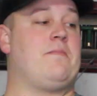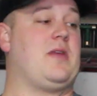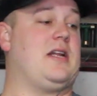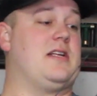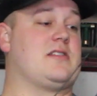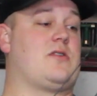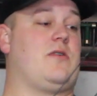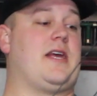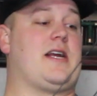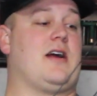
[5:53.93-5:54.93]

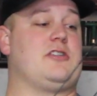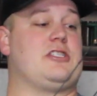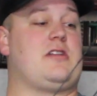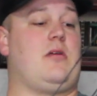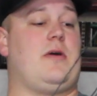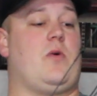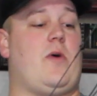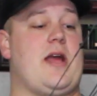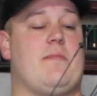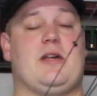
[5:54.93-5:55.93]
They cut just a little bit of
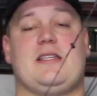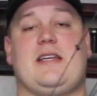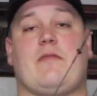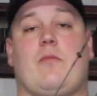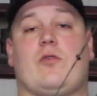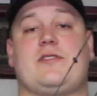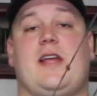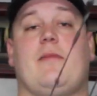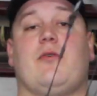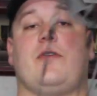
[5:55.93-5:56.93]
weight, but it's even more
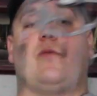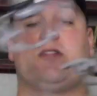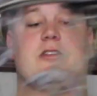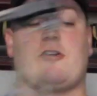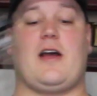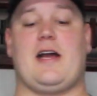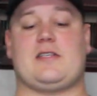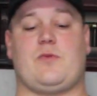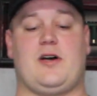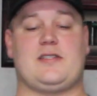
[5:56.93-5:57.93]
stable than what the
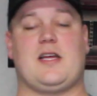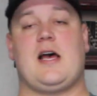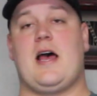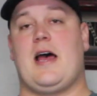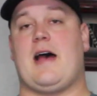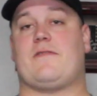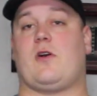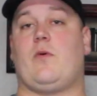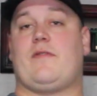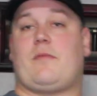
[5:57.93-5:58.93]
Tri-X was.
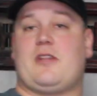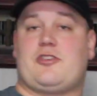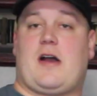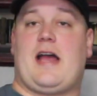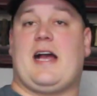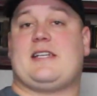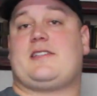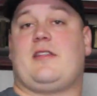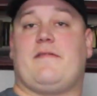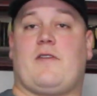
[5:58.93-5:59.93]
After it went from the
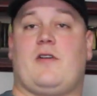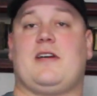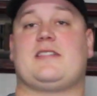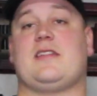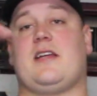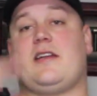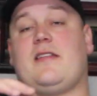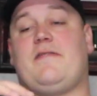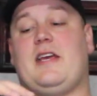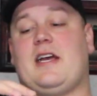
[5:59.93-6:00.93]
Tri-X to the Vertix and then to
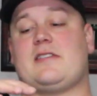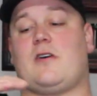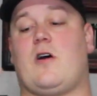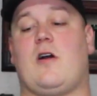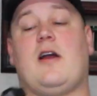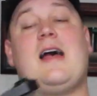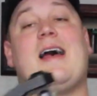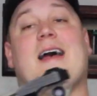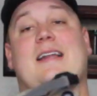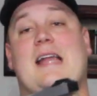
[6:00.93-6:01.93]
the
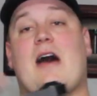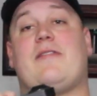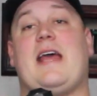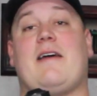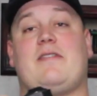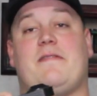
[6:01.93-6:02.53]
VXR, now they have the